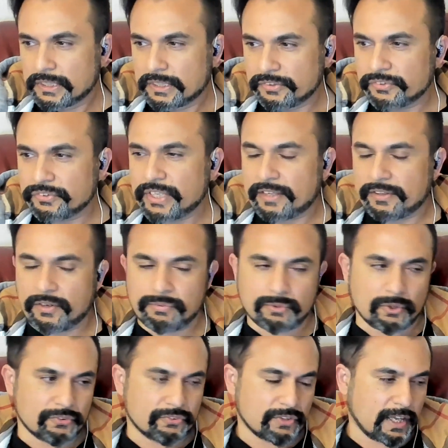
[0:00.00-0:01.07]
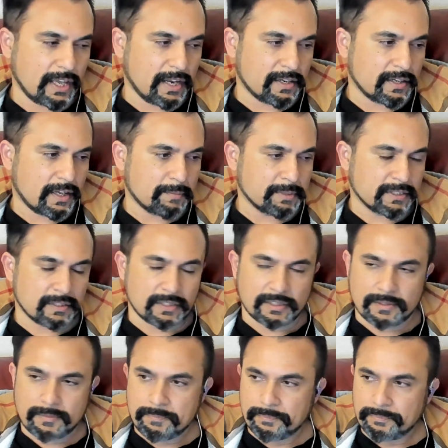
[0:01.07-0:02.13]
Yeah, of course. And I mean,
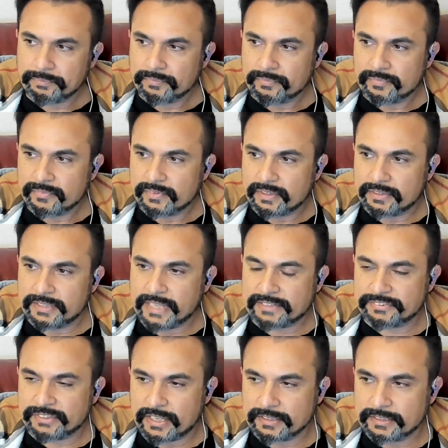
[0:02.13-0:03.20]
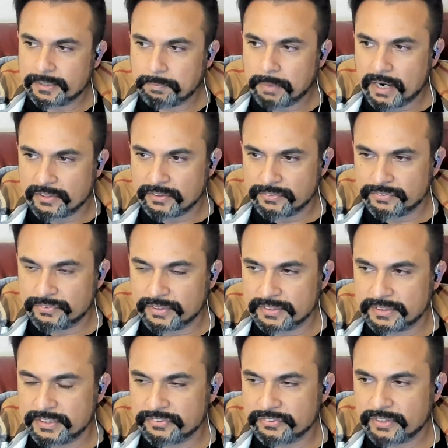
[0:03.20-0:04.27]
that's the other part
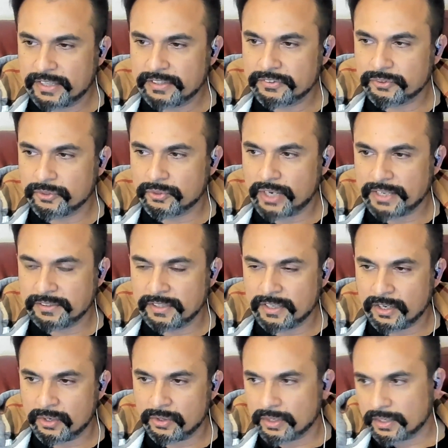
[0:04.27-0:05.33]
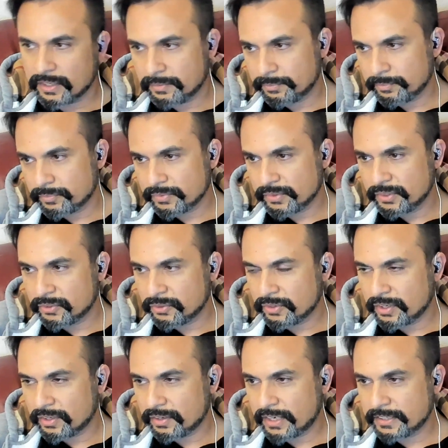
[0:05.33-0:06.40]
of this, right? So right now,
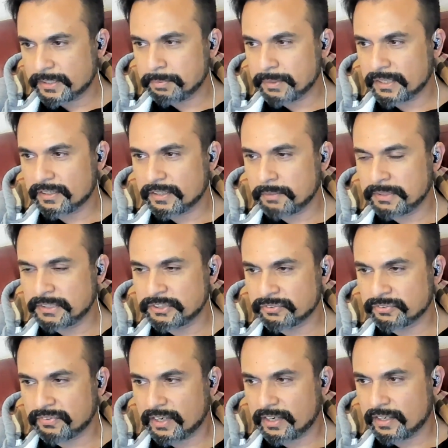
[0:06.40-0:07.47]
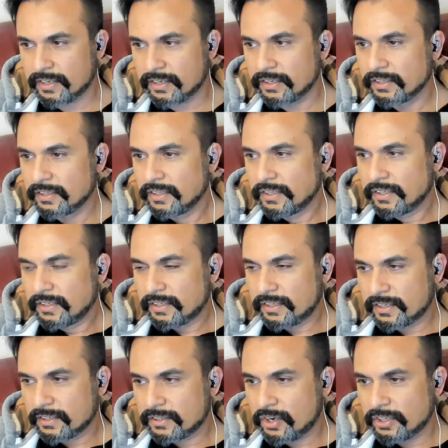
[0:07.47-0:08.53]
a typical image of a
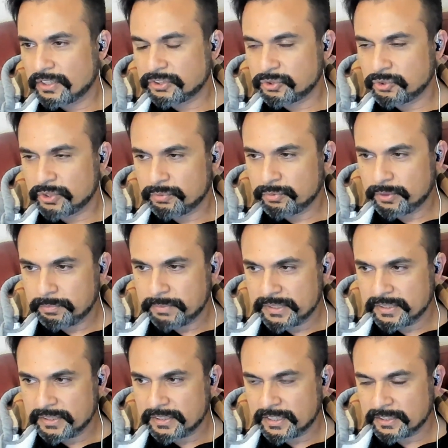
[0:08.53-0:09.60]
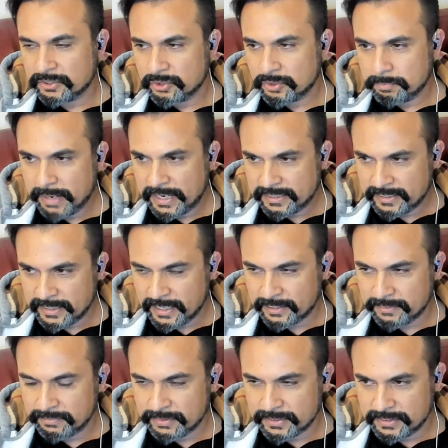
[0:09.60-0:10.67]
college student would be like, bent neck
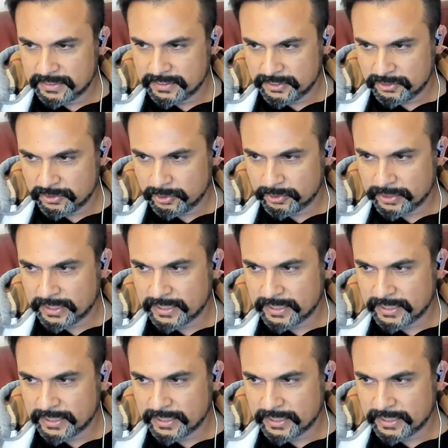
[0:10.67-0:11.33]
with, looking